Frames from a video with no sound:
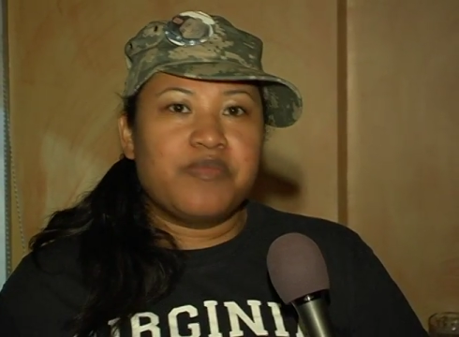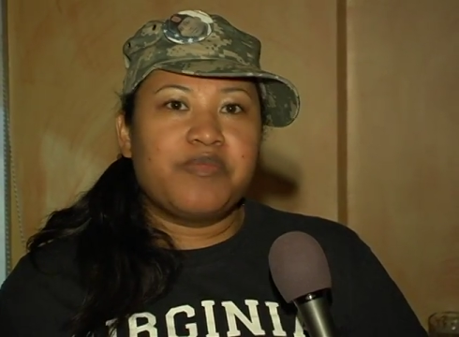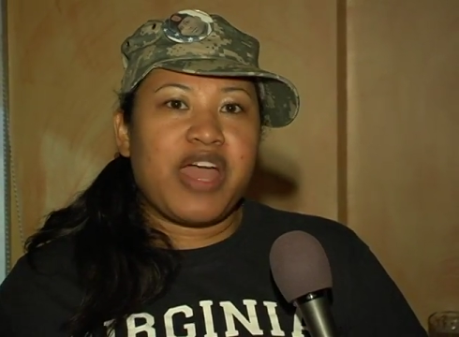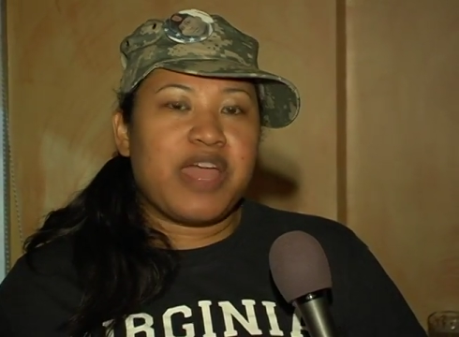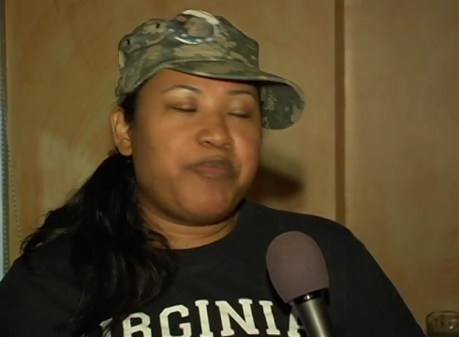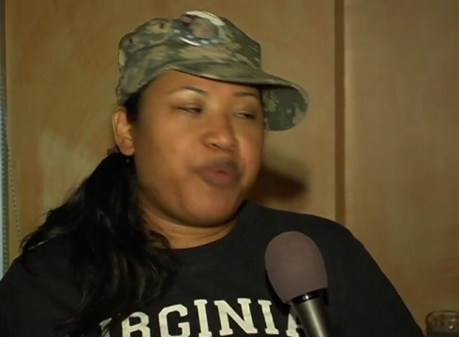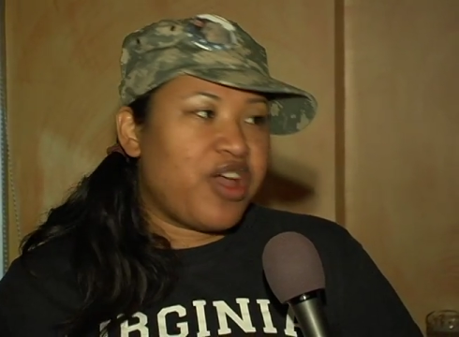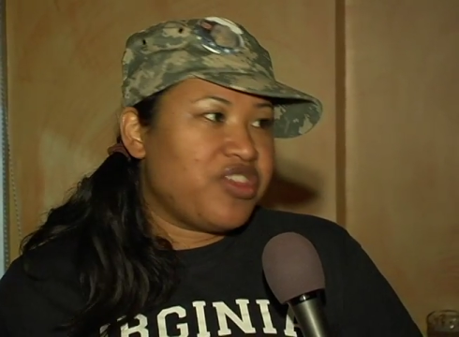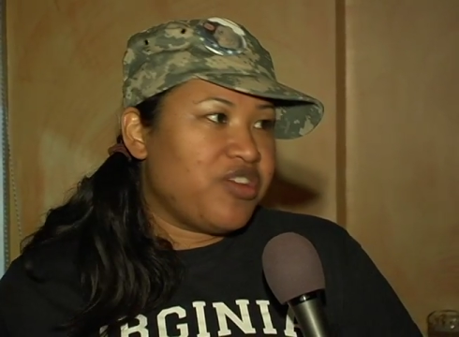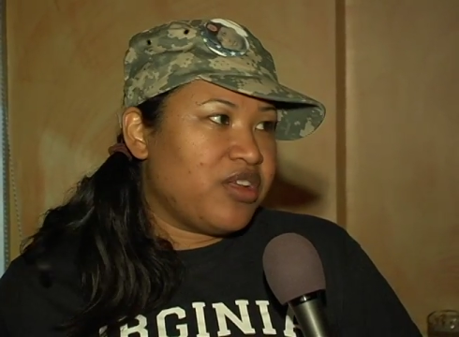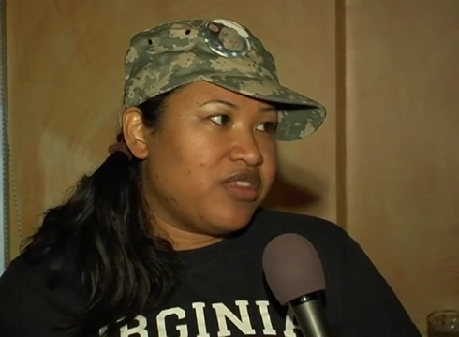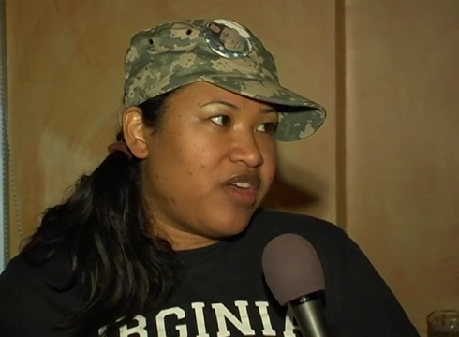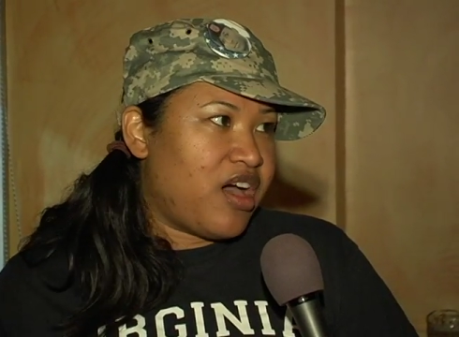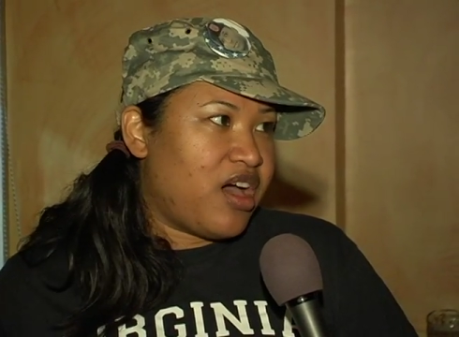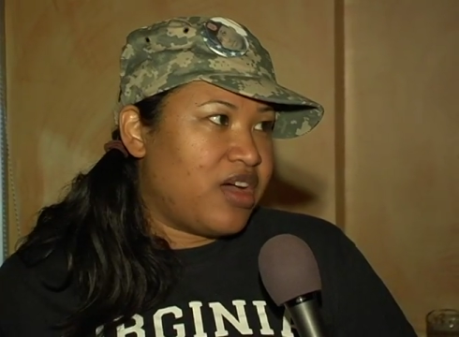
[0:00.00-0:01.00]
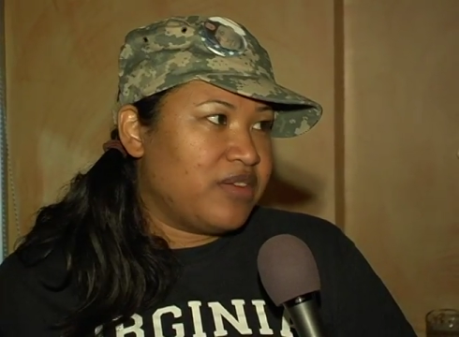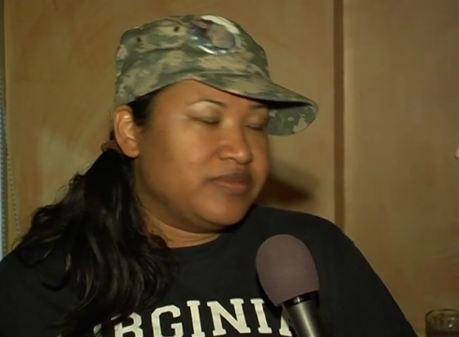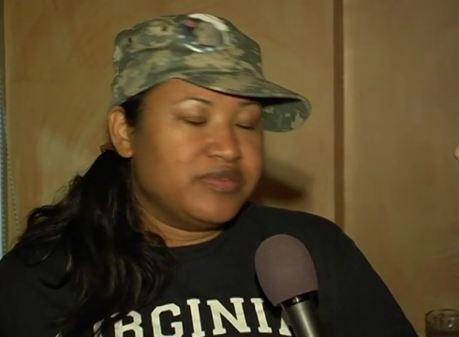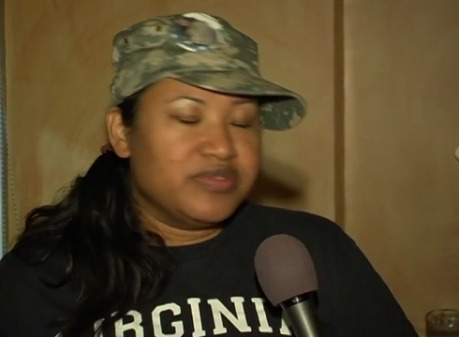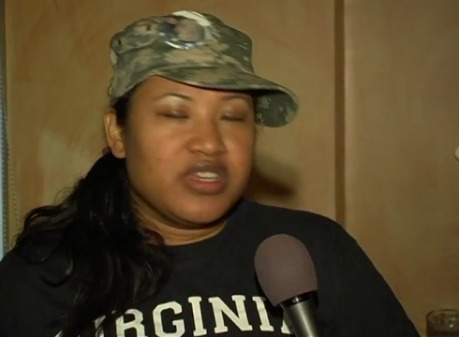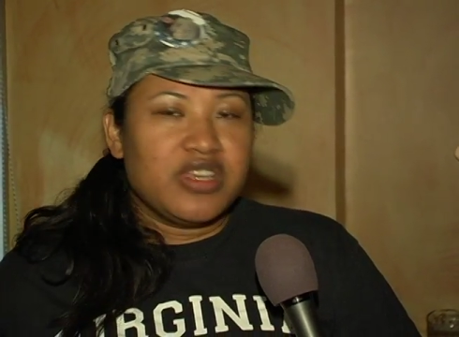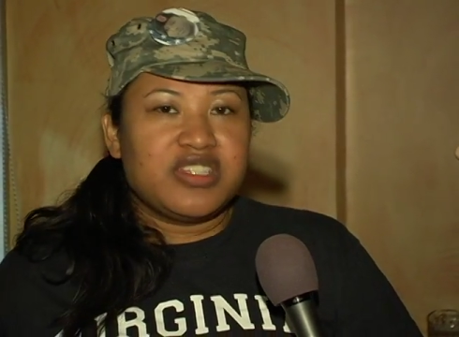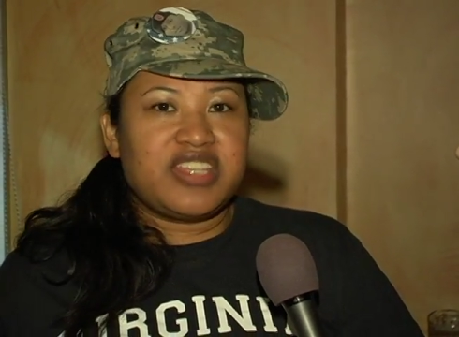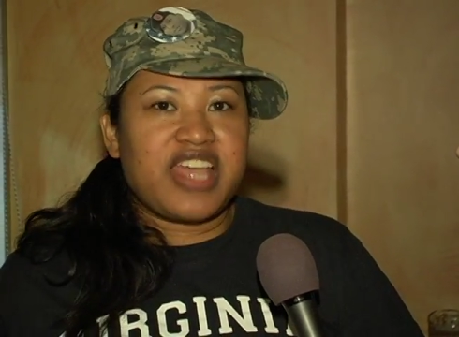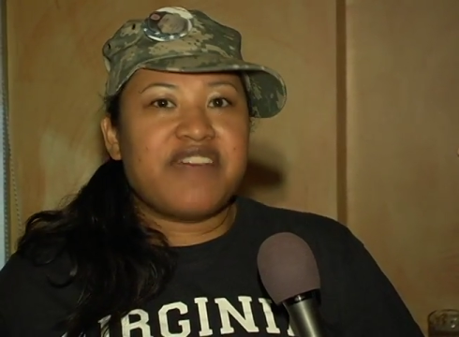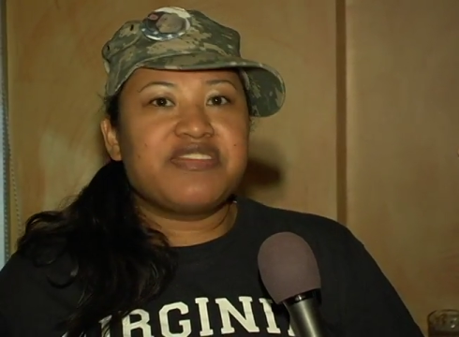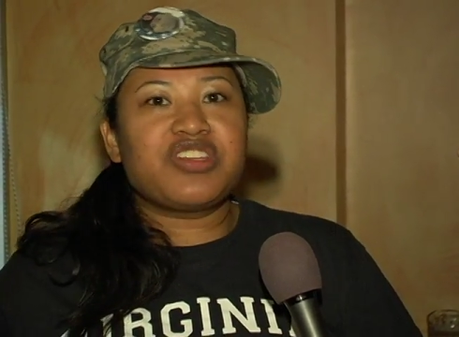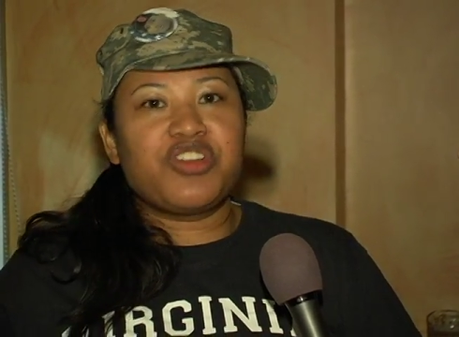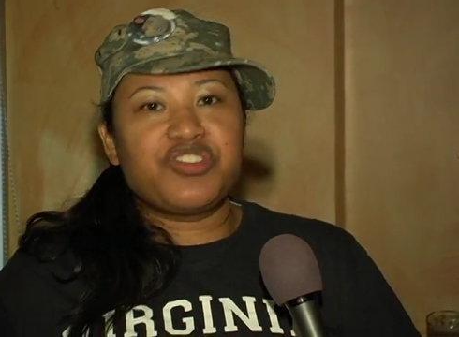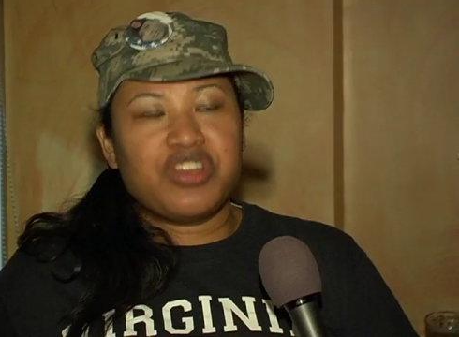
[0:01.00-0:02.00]
My brother-in-law,
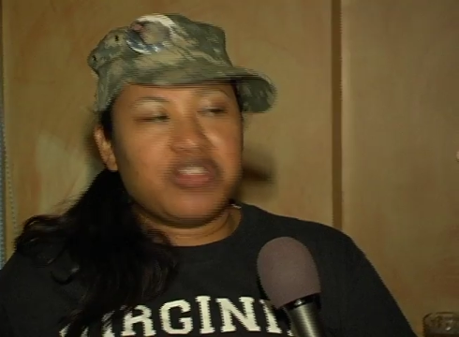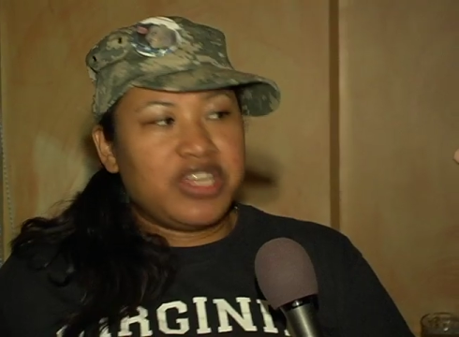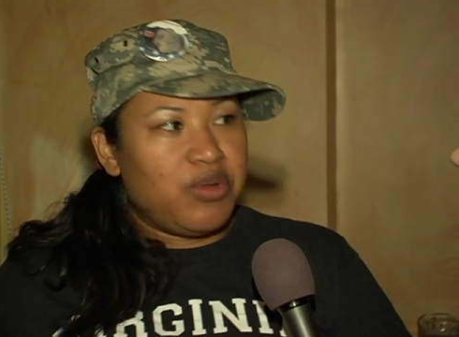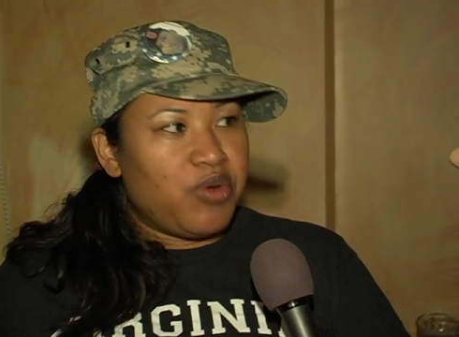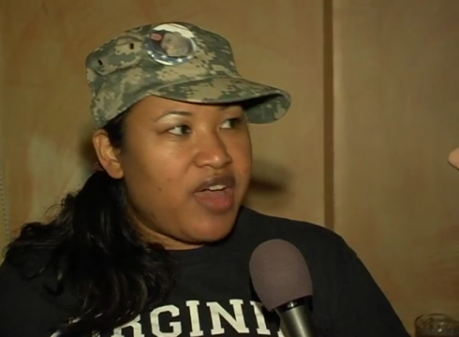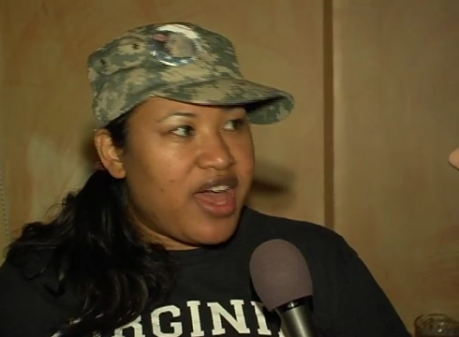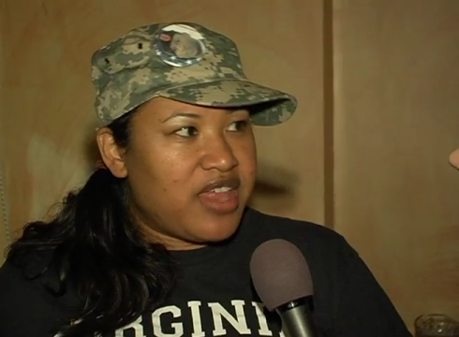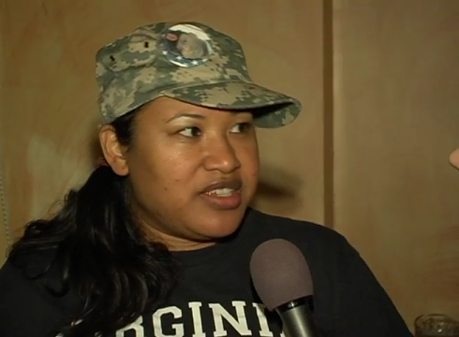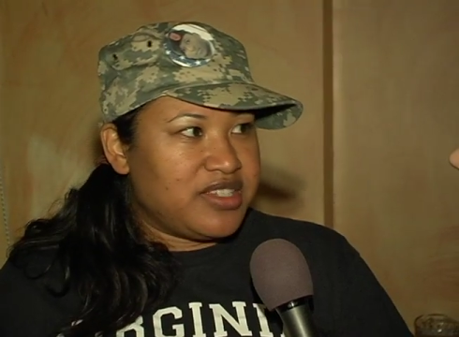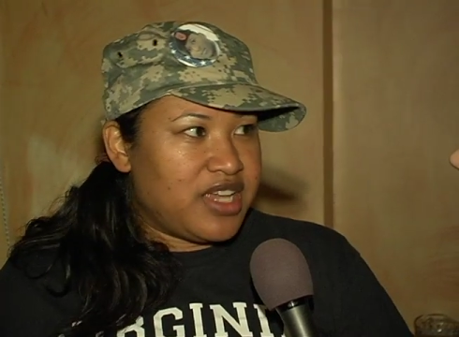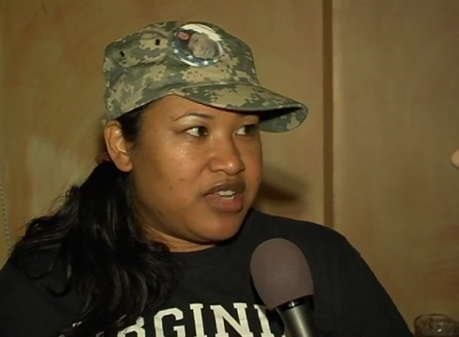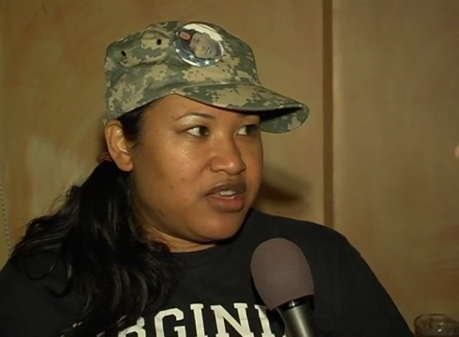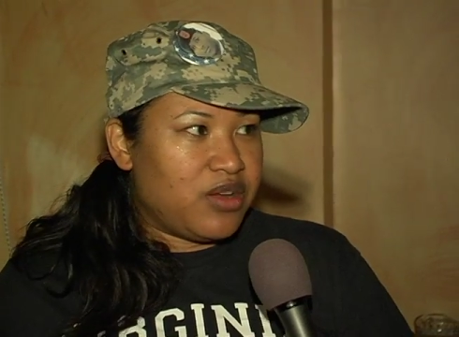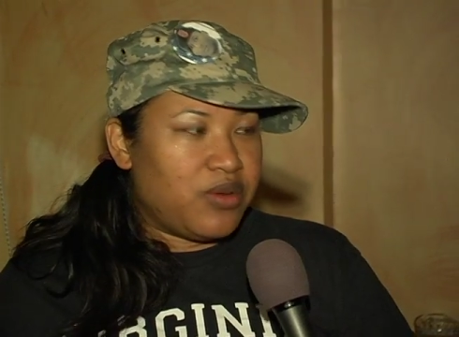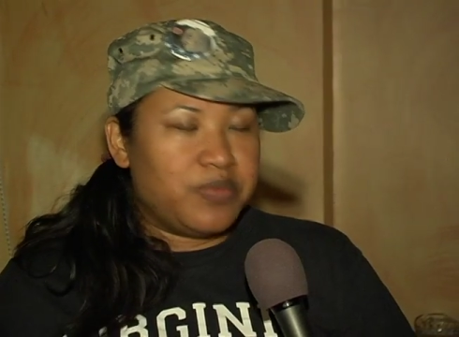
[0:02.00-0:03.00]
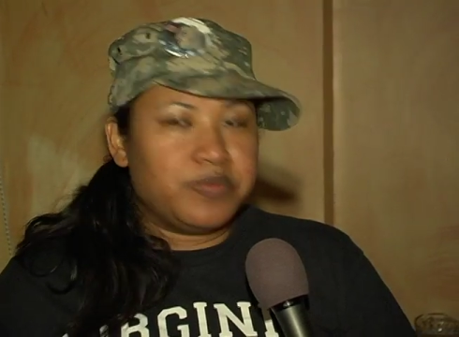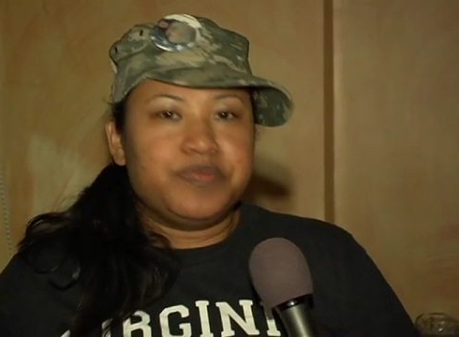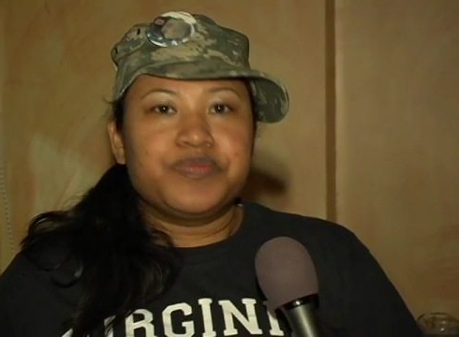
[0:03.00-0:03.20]
Staff Sergeant Leroy Alexander,